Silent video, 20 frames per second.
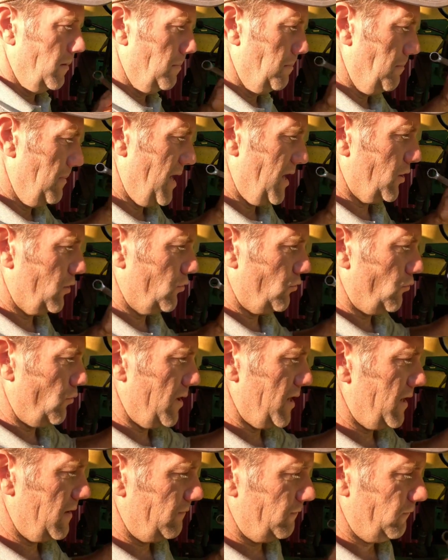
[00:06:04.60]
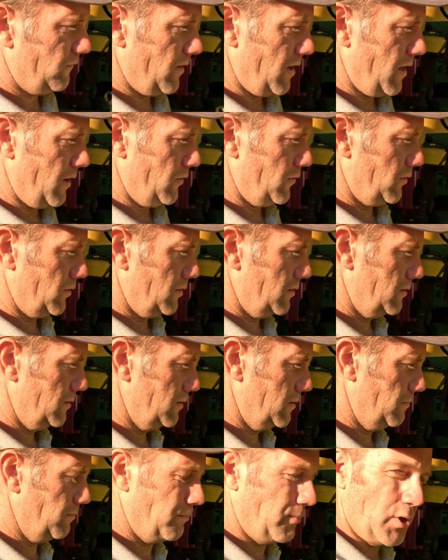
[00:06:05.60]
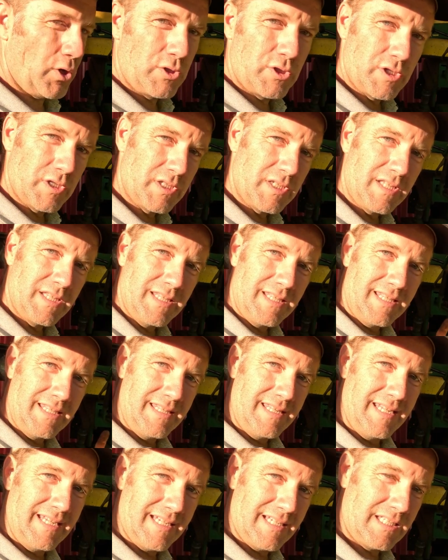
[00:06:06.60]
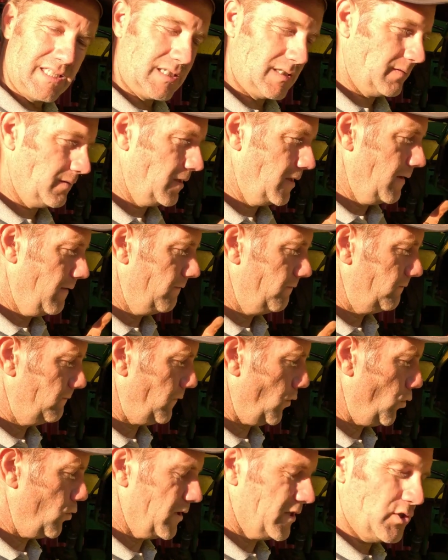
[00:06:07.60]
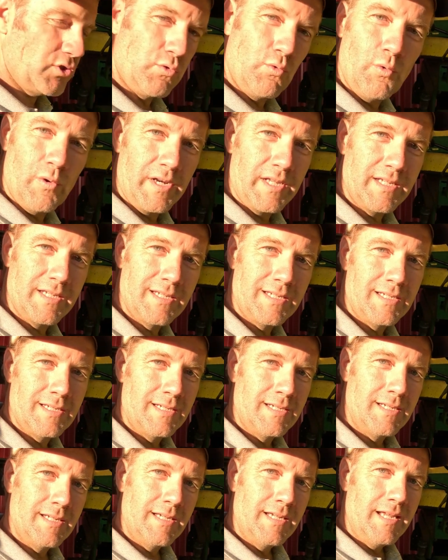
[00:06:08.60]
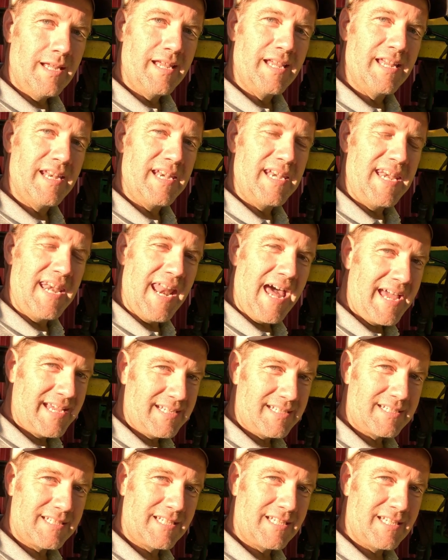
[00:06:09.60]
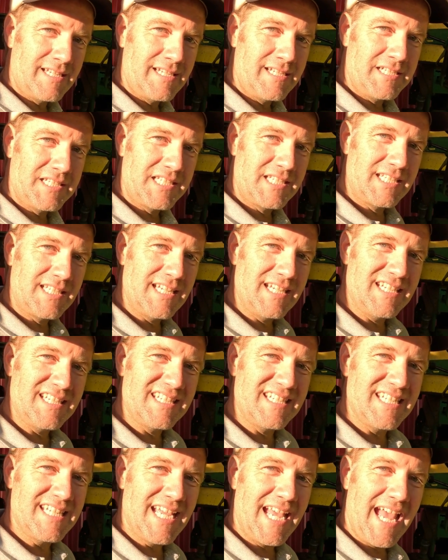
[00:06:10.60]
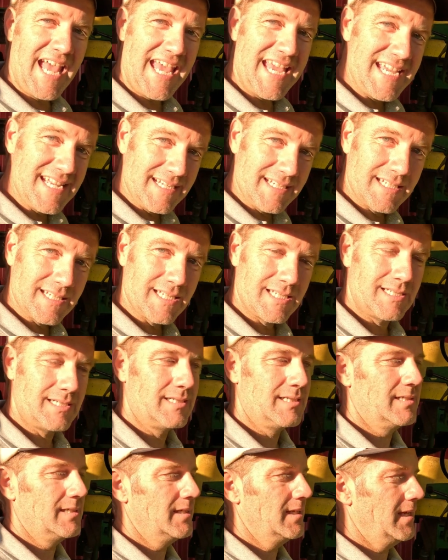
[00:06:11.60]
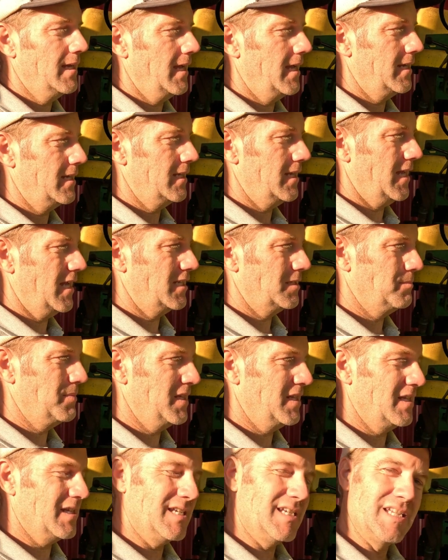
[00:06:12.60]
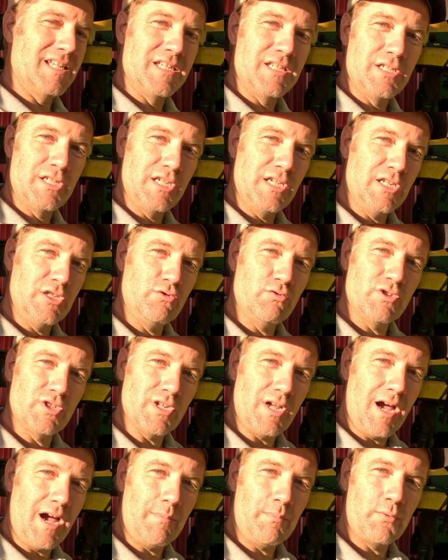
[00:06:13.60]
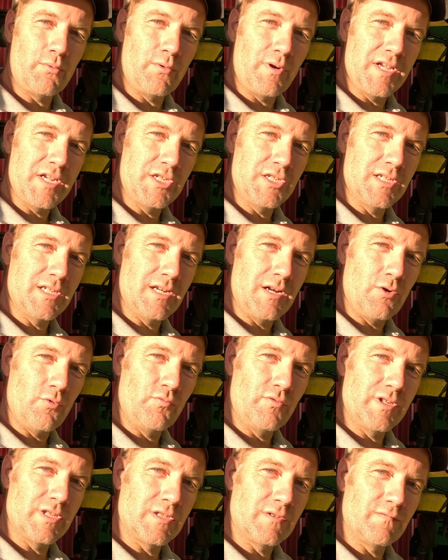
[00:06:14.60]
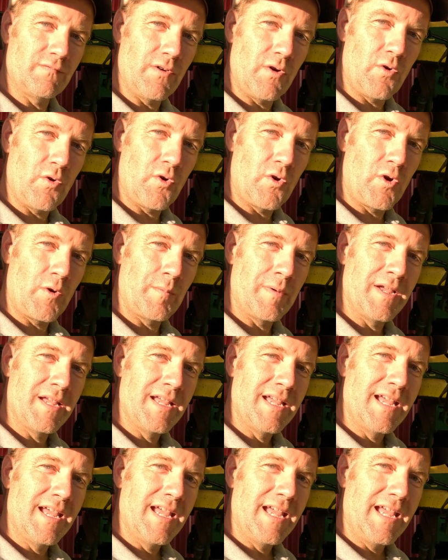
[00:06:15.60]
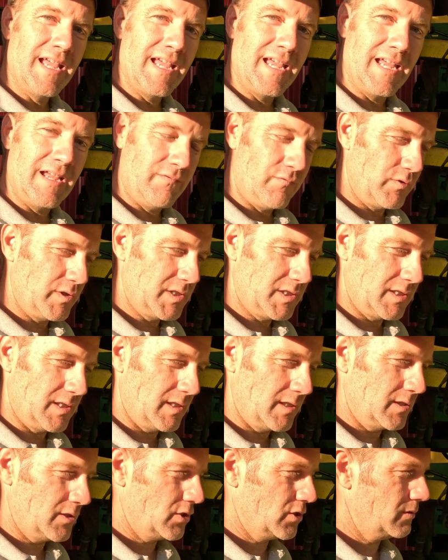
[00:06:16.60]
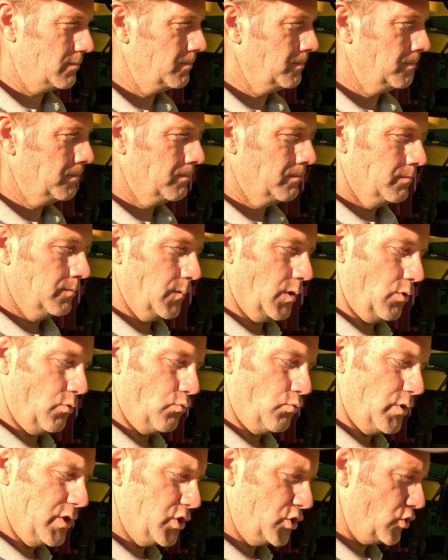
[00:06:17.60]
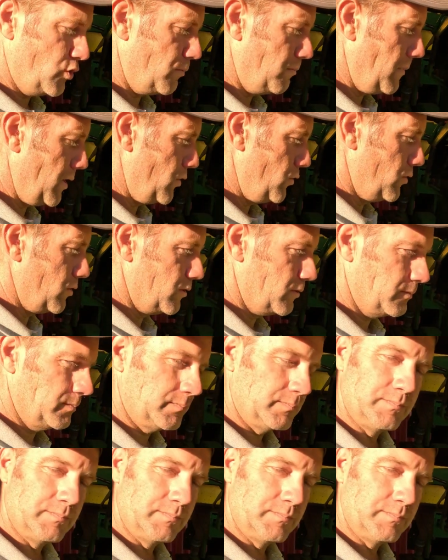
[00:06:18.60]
My grandfather purchased this 4020 in 1968, and it has been in continuous operation on this farm ever since. Original motor.